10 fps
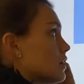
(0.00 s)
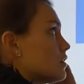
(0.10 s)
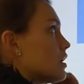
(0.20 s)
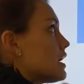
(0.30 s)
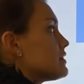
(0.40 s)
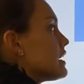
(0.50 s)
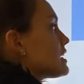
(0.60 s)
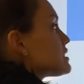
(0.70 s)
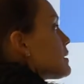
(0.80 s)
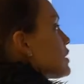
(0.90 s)
All right, that
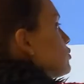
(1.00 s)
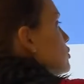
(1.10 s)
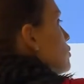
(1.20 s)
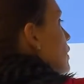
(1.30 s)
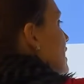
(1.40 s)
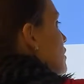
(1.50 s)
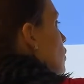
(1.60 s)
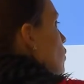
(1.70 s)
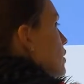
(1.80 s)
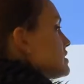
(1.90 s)
is my critical
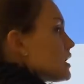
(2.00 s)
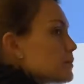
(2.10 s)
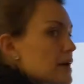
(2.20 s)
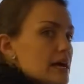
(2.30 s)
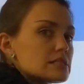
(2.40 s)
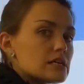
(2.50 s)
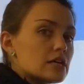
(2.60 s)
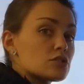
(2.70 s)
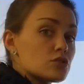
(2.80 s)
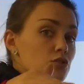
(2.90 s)
angle. Once I pass
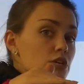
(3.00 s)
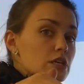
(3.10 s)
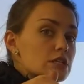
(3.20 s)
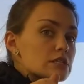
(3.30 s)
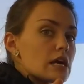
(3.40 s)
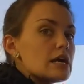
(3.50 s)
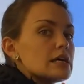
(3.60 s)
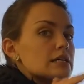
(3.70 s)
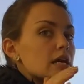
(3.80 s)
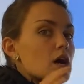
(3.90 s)
that degrees,
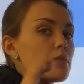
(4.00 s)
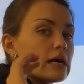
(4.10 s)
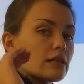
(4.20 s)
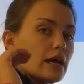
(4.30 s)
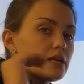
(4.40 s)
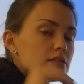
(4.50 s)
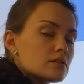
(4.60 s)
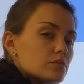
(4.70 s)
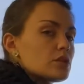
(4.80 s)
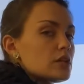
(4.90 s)
now my light is
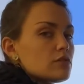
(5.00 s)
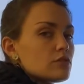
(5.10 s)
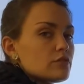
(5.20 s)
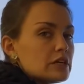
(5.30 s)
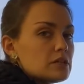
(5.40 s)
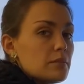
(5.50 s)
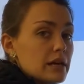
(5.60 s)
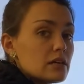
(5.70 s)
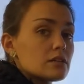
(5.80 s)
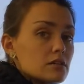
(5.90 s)
completely reflected
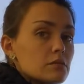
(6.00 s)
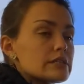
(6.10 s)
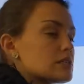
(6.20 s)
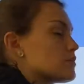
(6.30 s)
back into my same